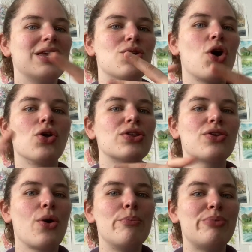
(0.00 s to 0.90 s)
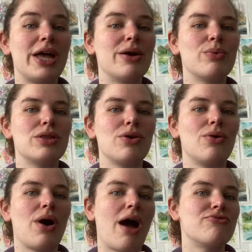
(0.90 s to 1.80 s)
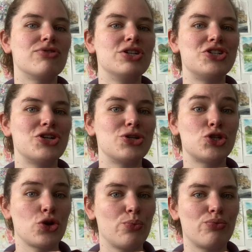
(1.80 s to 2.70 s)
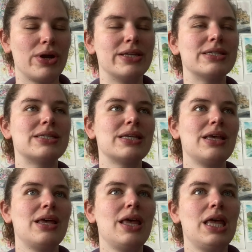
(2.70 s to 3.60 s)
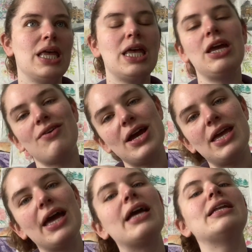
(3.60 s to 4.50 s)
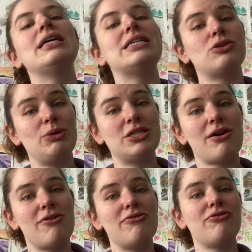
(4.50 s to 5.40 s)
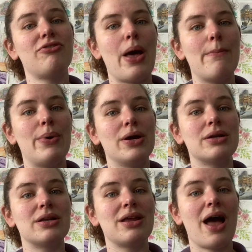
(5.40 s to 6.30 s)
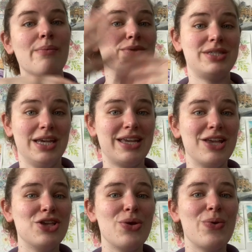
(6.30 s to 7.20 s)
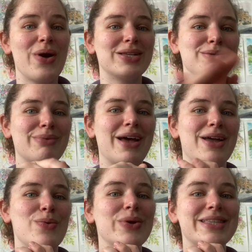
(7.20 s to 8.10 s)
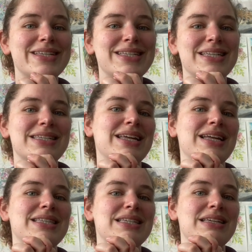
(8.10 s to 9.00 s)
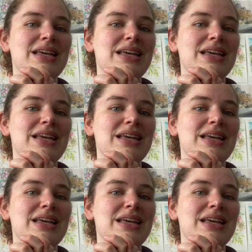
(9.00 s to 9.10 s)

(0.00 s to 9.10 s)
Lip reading: can't compare with your average shop brands. Here I can, it's a bit tough, but I'm taking you as my witnesses that